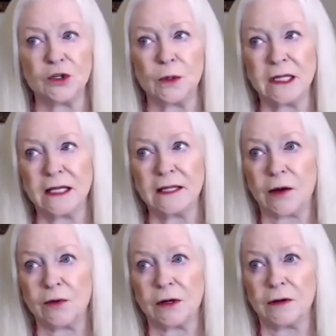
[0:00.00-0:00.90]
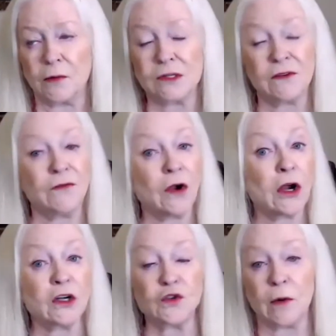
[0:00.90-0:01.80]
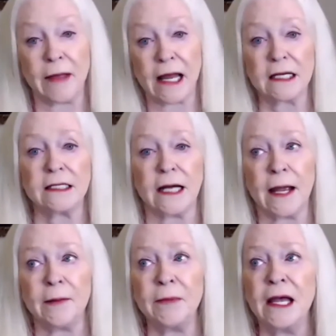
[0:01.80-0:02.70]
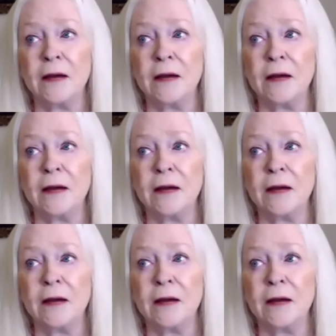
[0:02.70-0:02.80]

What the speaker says: You would think it was a very traumatic time,